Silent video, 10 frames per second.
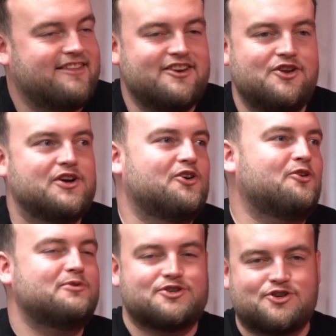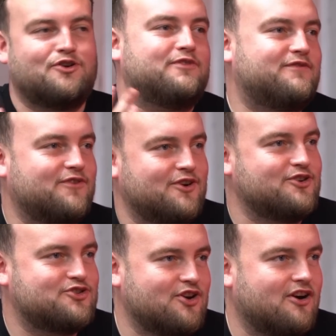And then you get up, you scuff your
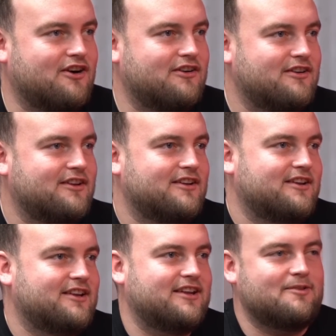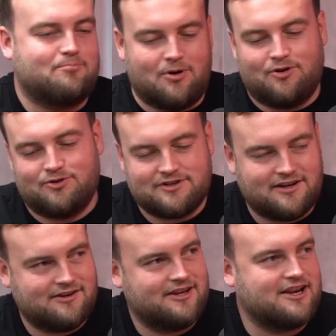first shot. The ball's
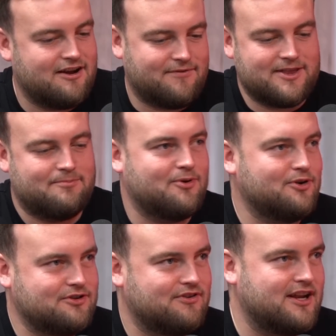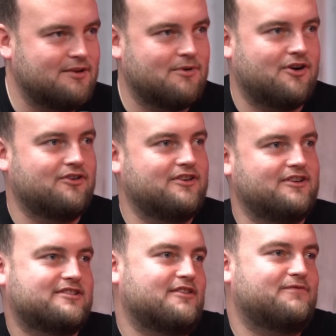like you can't find the ball you really want.
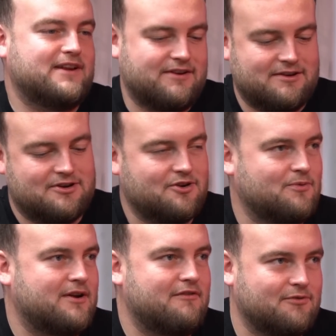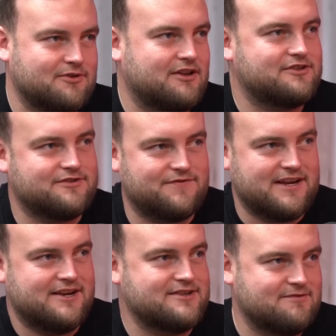You start thinking you don't know where everyone else's
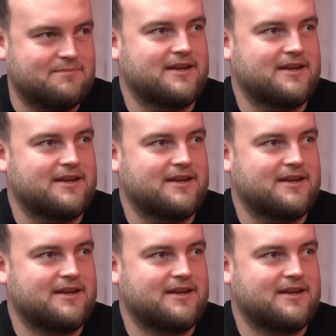fingers have